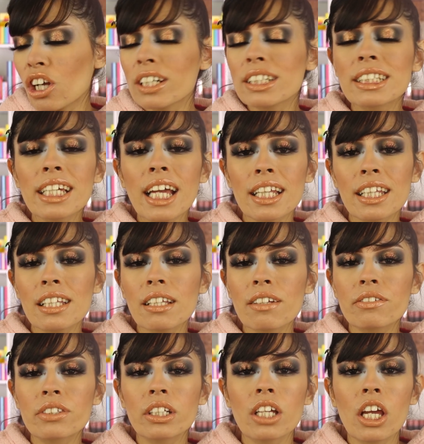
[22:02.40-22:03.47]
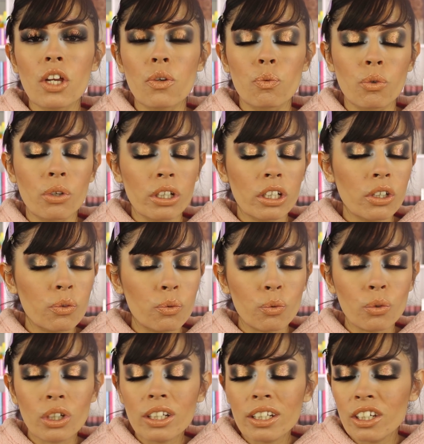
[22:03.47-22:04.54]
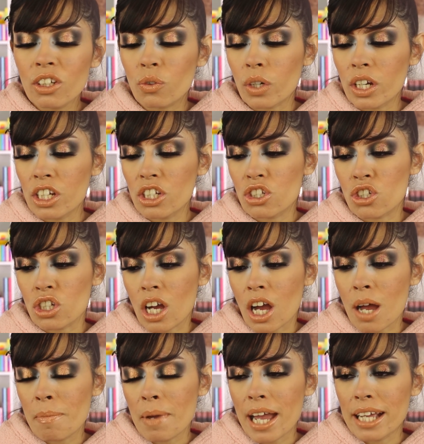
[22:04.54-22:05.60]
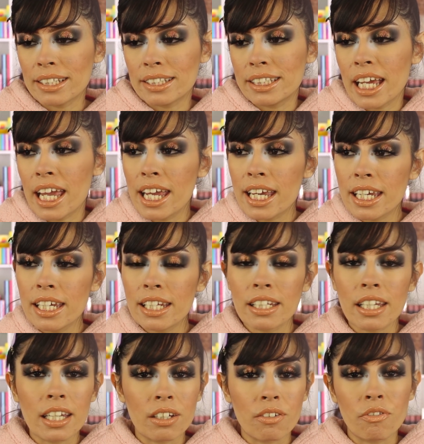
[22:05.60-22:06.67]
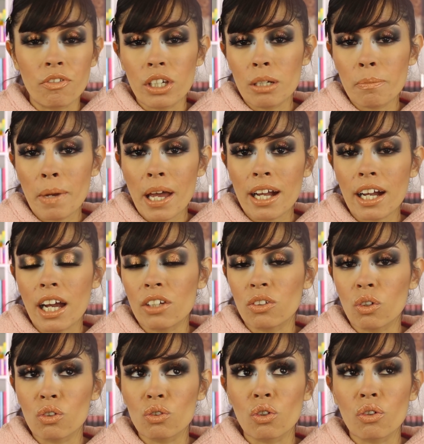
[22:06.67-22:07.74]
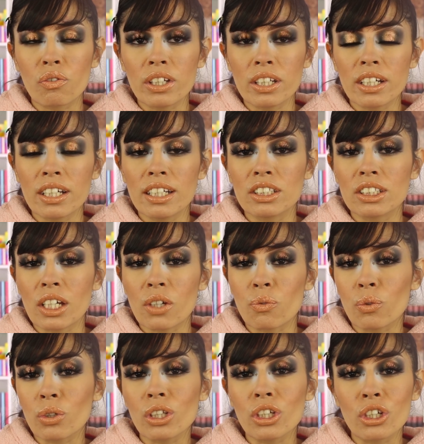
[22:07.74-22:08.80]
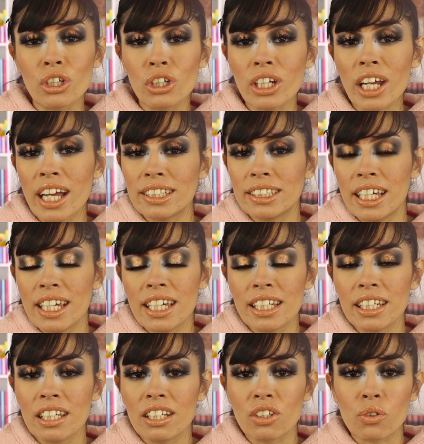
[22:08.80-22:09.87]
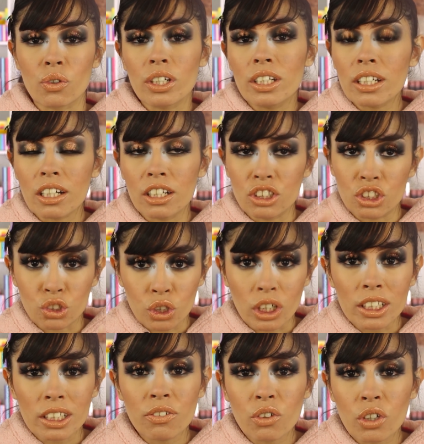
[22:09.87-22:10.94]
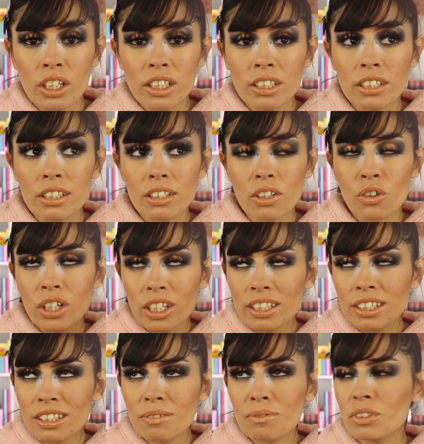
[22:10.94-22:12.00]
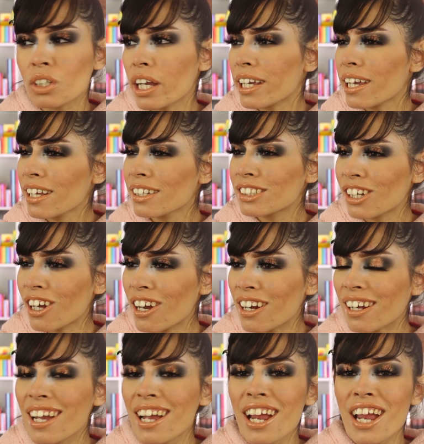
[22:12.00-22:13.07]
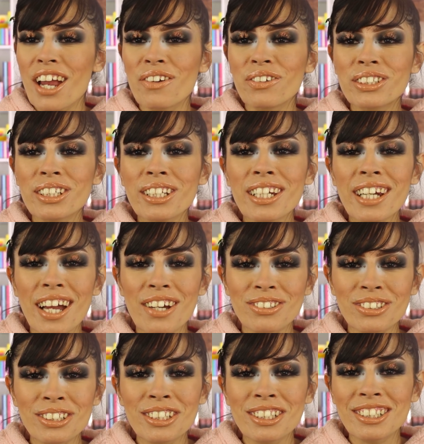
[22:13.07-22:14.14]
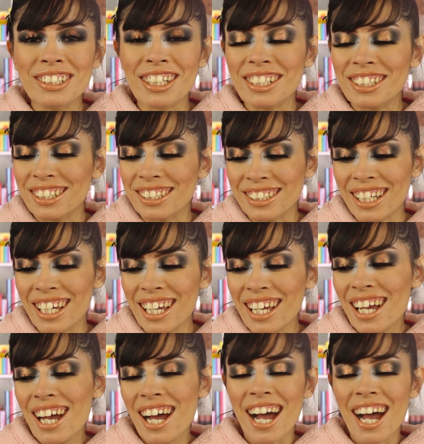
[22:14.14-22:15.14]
honestly, I think they've done a really great job at taking in feedback. I know Norvina is like really good at taking in constructive criticisms. I can't talk. Every time that I have something like to say,